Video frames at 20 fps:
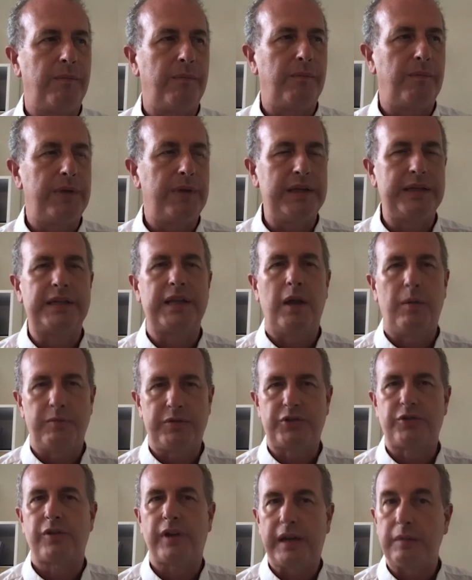income
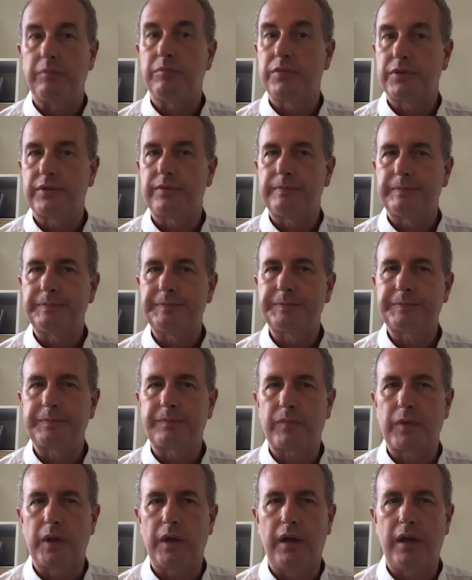streams,
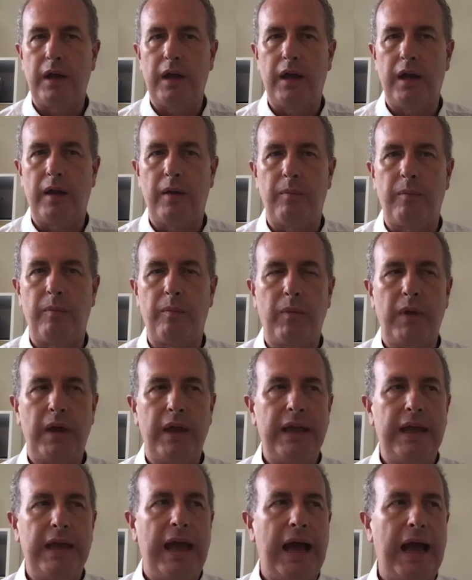
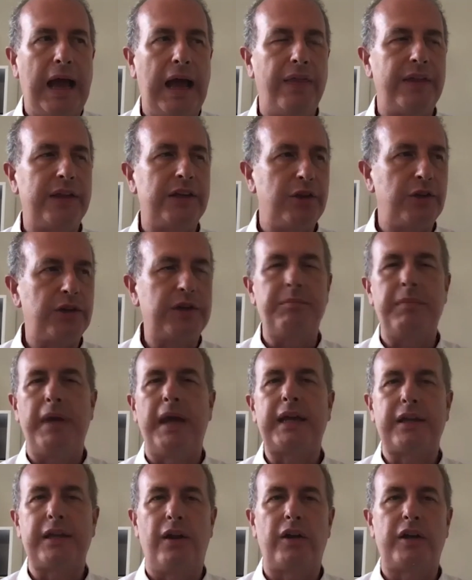I think you could
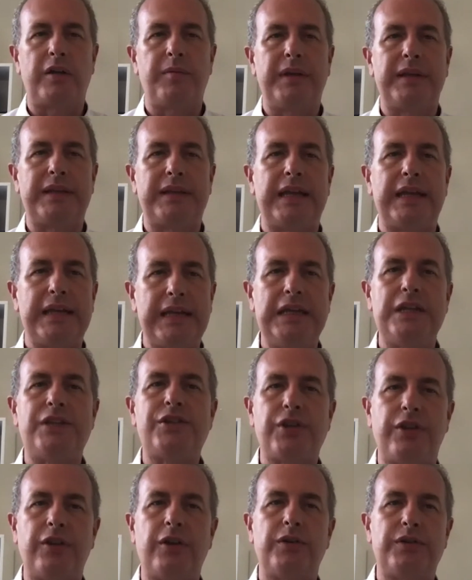make an argument that each
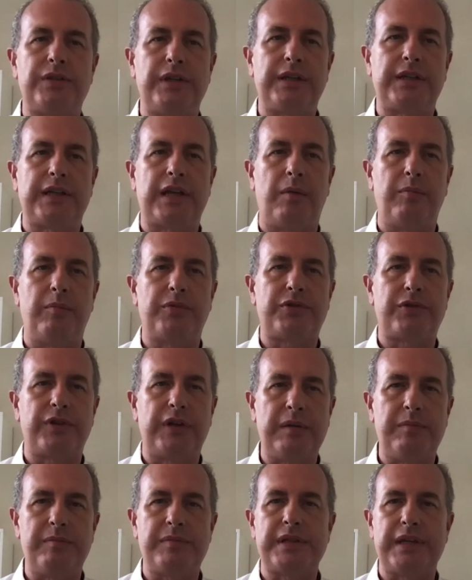of those income
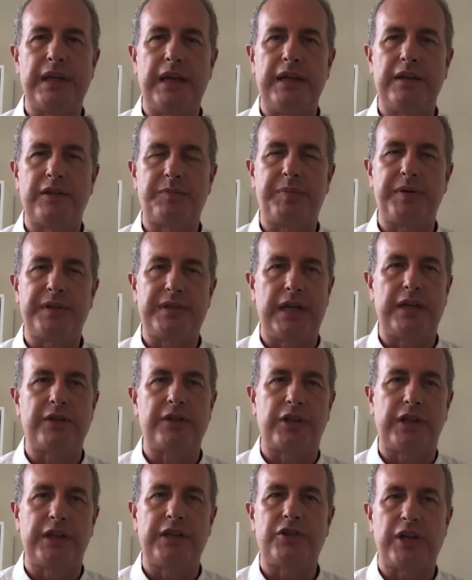streams is
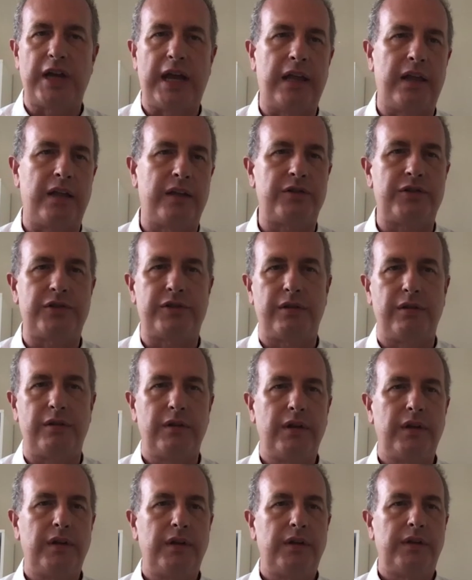potentially challenged,
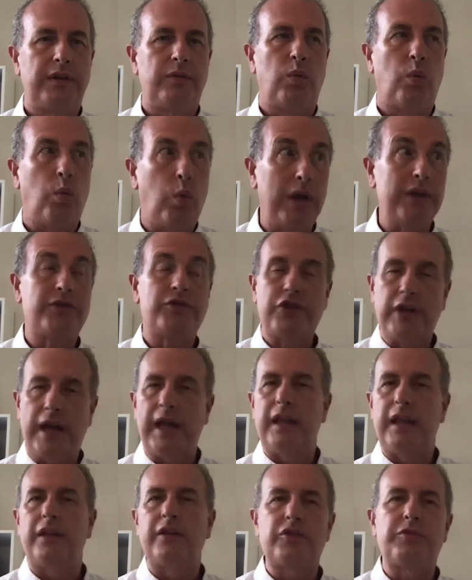was
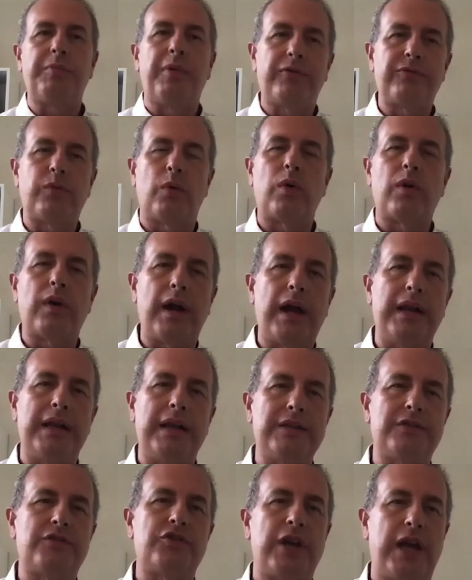challenged before, and
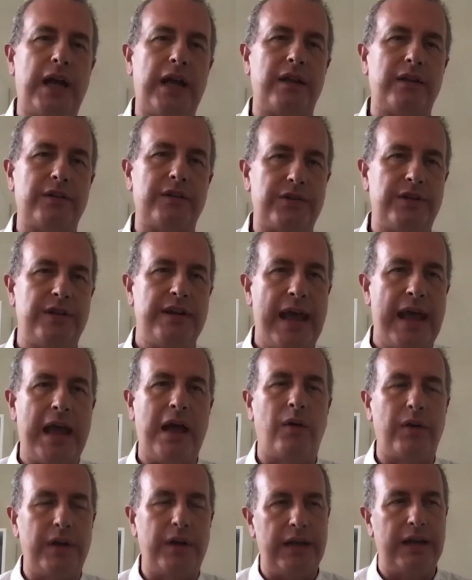is challenged
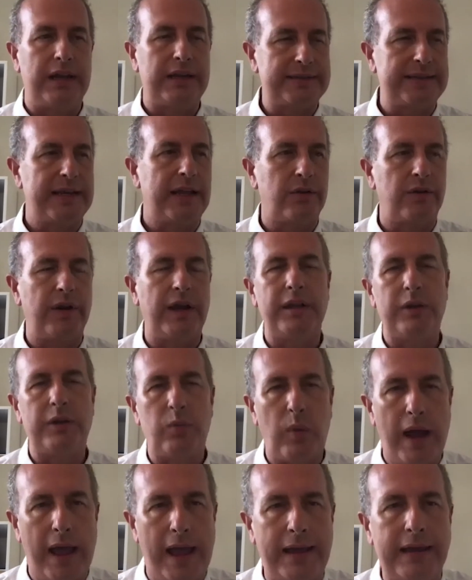now in an accelerated
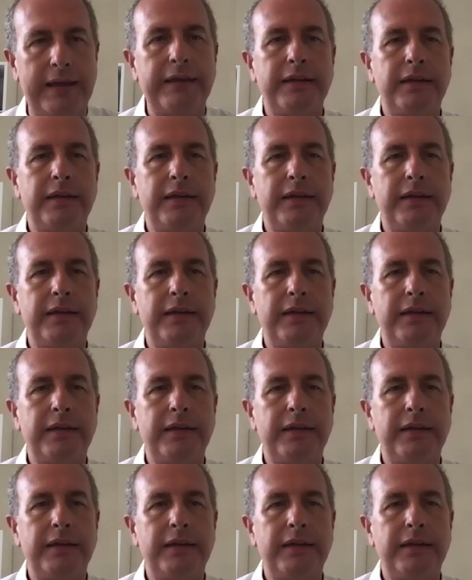way